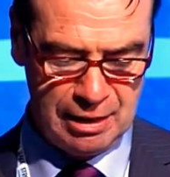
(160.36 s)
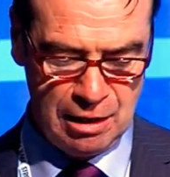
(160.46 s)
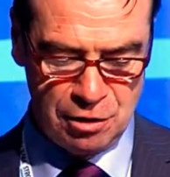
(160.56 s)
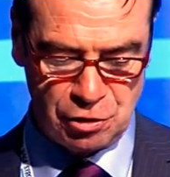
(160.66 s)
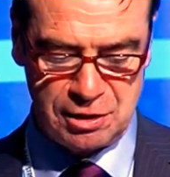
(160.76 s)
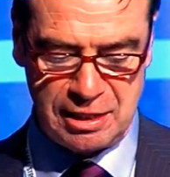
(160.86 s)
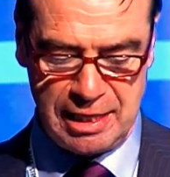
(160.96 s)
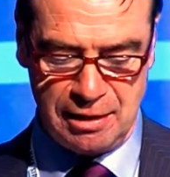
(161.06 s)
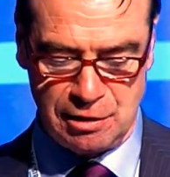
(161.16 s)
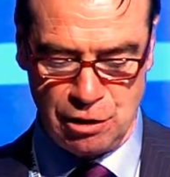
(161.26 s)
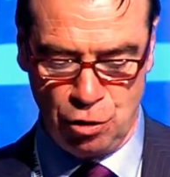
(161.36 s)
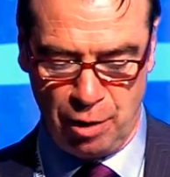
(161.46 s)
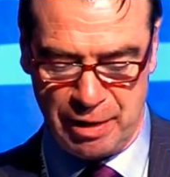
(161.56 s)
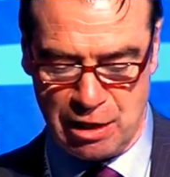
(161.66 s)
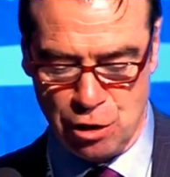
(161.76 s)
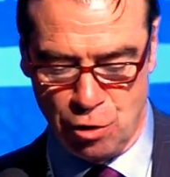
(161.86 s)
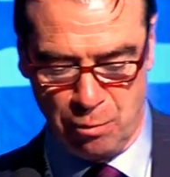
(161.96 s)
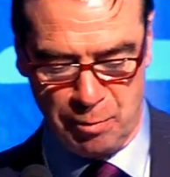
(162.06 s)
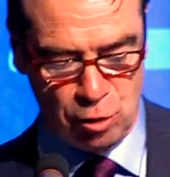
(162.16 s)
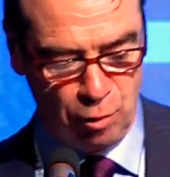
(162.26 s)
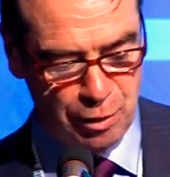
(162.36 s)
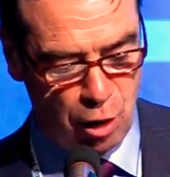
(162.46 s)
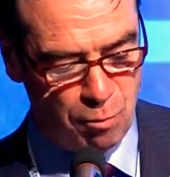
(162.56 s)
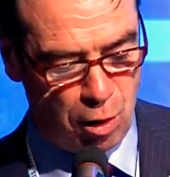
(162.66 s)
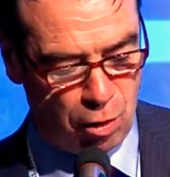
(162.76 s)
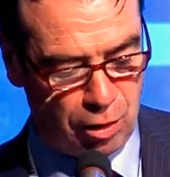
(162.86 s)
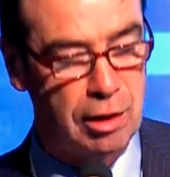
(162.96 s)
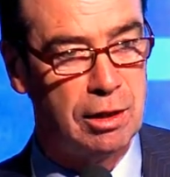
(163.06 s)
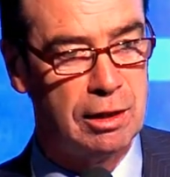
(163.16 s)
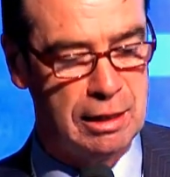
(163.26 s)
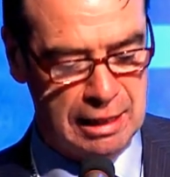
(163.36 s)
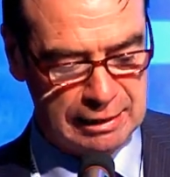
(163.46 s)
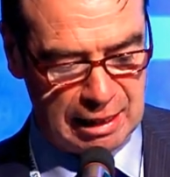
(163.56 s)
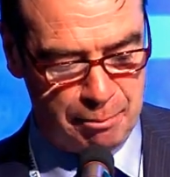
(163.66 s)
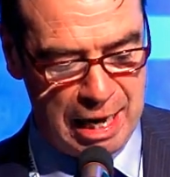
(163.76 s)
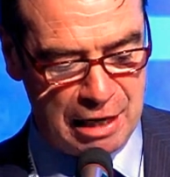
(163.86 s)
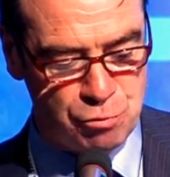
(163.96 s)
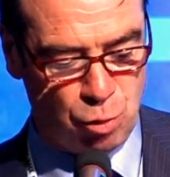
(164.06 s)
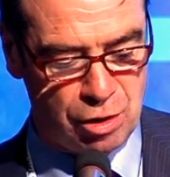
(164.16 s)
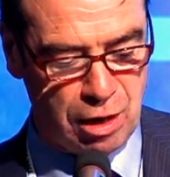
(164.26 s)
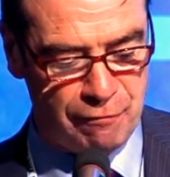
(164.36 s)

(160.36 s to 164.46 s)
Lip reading: succeeds, the European Union will become no more than a patchwork of